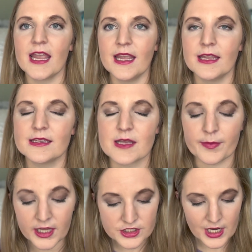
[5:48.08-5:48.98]
is a
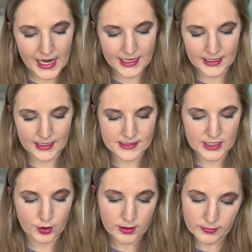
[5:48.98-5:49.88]
blush, and it is a
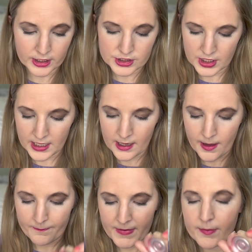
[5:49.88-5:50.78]
cream blush,
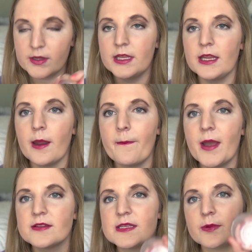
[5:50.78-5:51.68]
Maybelline
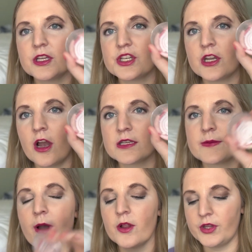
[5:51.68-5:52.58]
Bouncy Blush in Hot
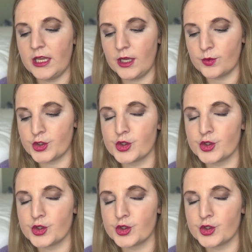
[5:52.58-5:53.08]
Tamale. It was